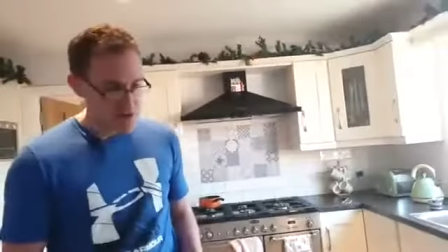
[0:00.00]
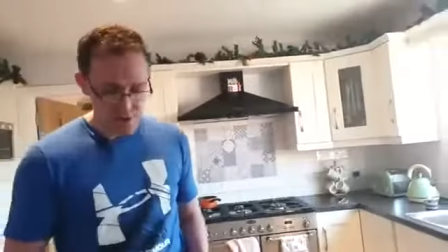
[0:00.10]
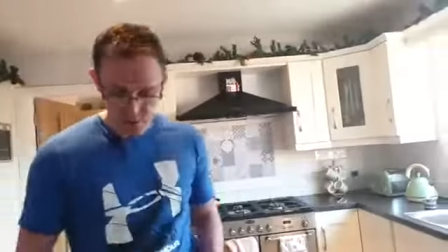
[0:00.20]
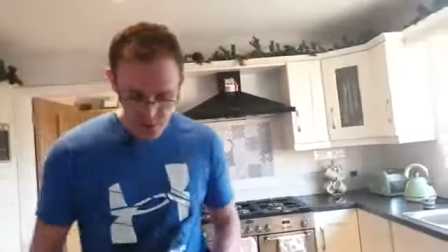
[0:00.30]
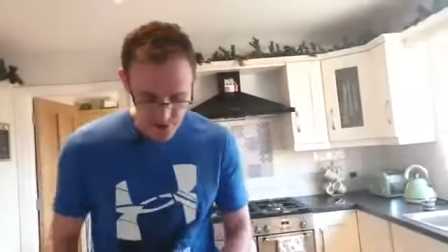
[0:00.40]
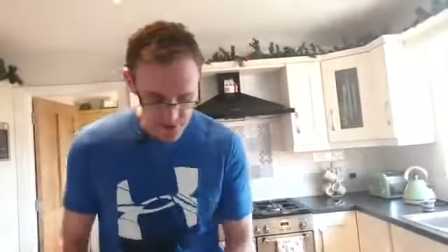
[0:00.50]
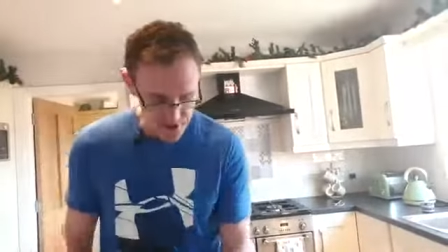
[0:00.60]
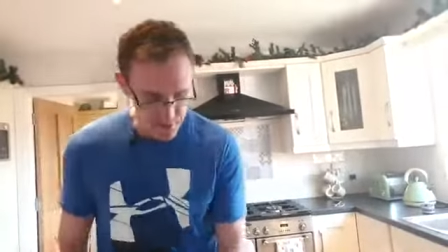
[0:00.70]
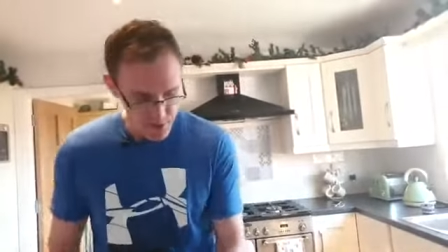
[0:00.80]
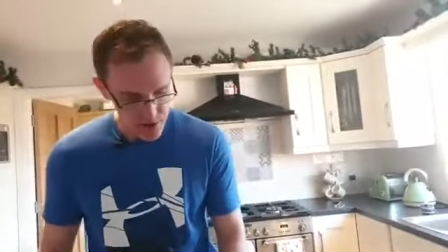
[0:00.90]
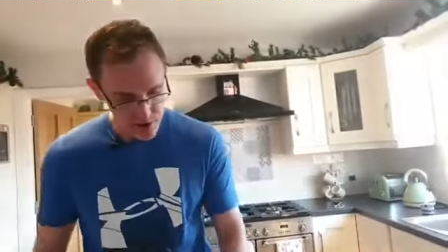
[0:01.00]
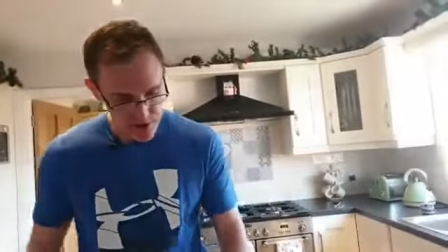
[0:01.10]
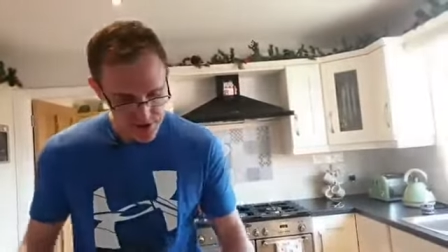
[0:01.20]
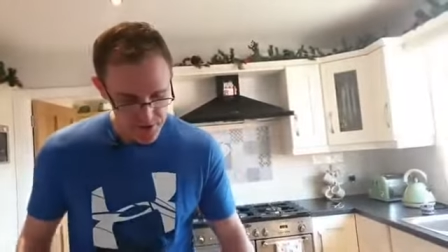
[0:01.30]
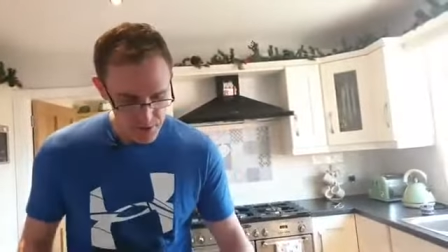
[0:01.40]
in, so very simply,
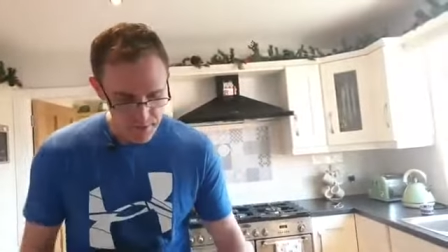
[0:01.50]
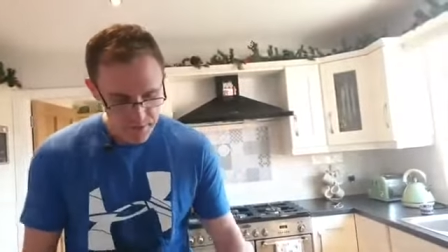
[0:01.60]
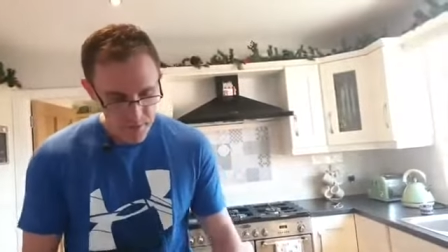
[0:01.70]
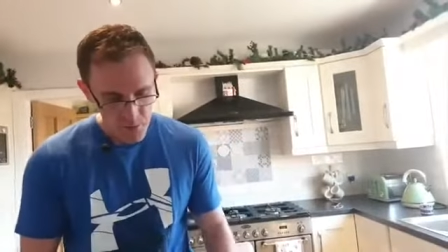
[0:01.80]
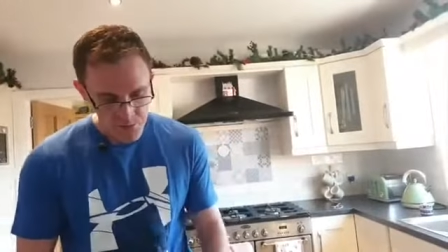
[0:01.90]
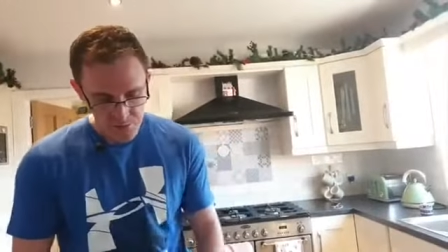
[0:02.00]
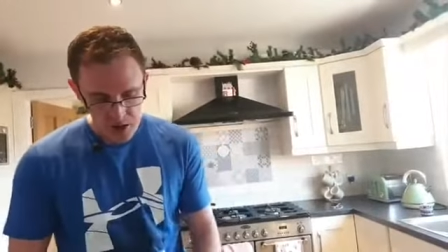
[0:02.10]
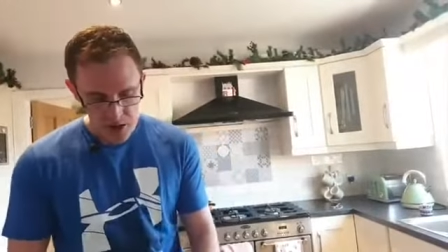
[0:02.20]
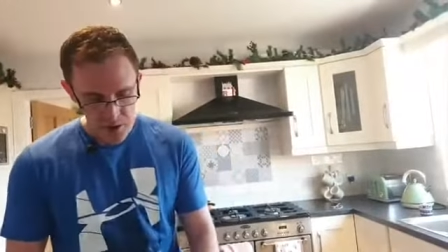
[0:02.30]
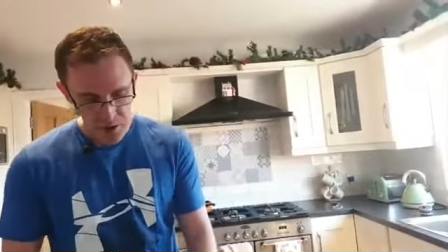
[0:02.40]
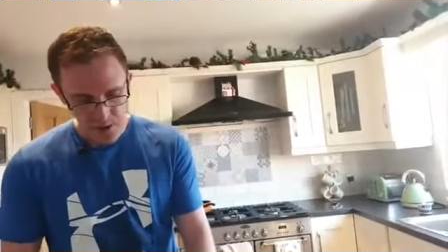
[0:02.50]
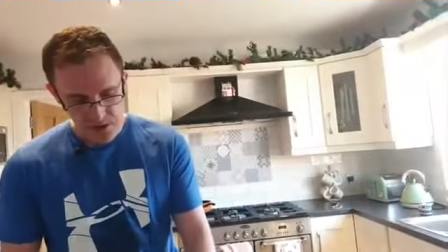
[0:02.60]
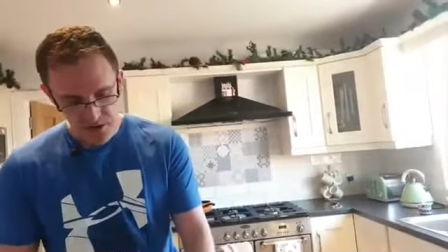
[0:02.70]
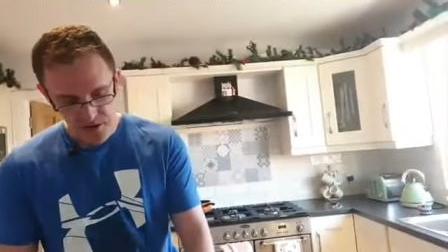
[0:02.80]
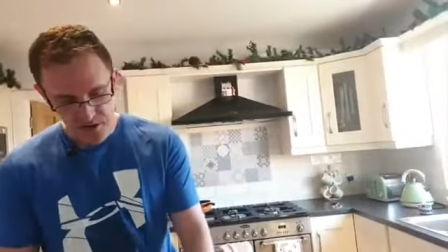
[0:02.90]
guys, a lot of
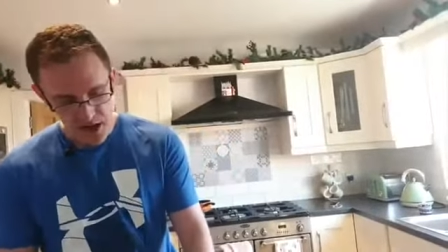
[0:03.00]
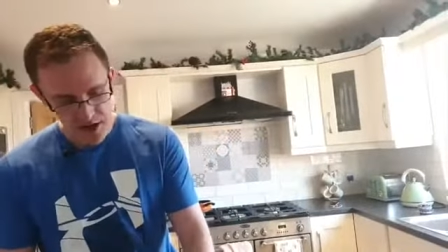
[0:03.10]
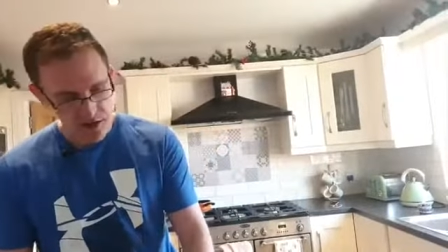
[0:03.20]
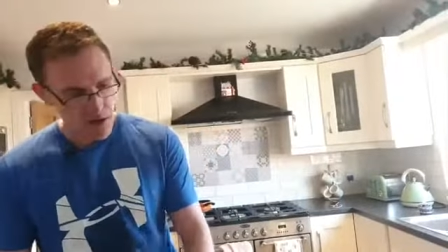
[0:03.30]
people can snack